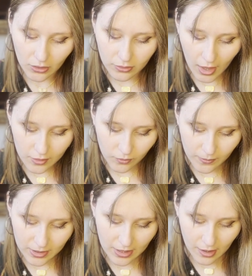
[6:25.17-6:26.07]
Then we
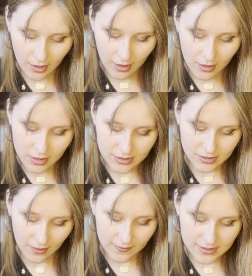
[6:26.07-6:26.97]
would
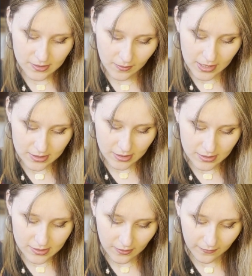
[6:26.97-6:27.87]
solve this
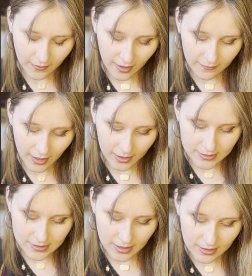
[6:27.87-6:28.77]
equation. So
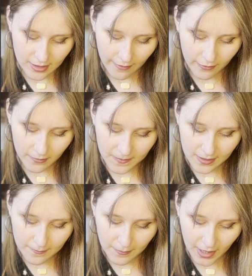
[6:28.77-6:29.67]
5x can never
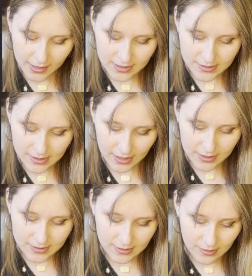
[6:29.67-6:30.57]
be minus
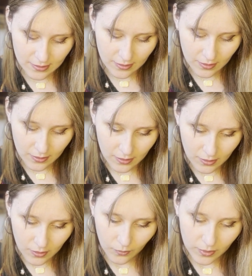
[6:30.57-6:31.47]
6.
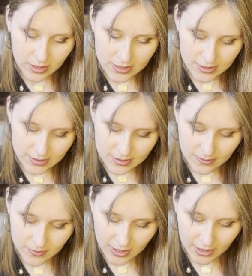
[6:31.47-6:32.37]
We just
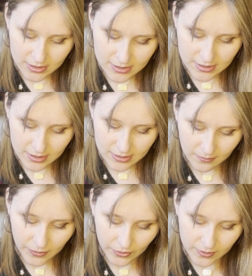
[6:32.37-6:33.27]
subtracted 6
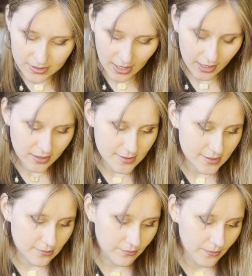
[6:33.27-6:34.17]
on both sides.